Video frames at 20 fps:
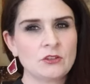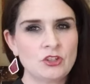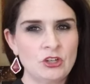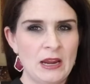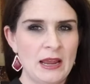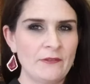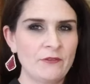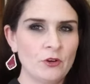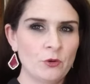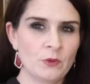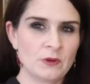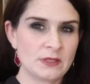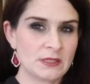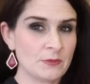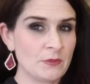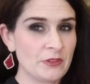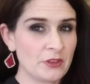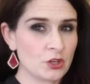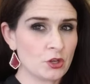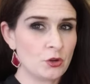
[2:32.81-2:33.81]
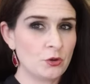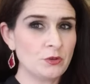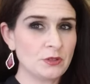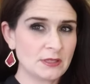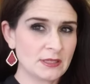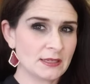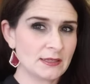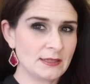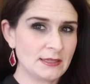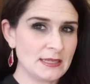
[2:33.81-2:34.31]
travel with some of the
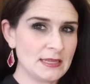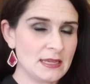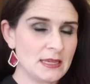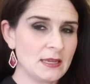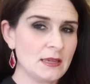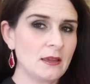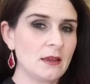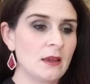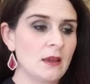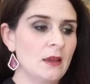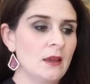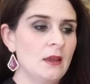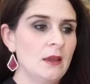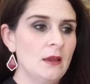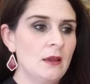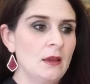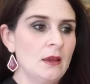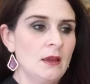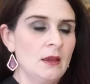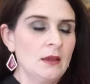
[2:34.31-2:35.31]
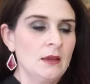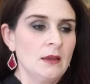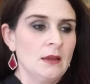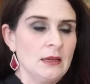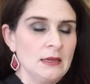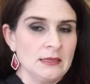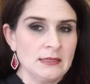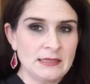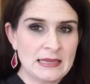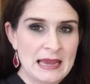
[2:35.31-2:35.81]
Cusa tea
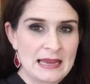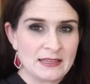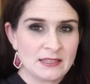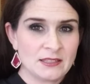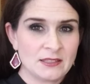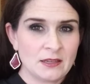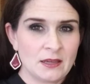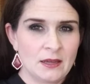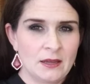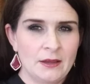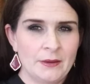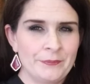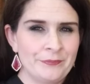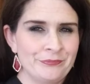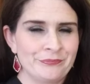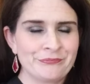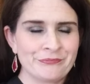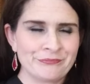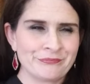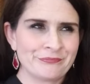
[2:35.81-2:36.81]
sass um,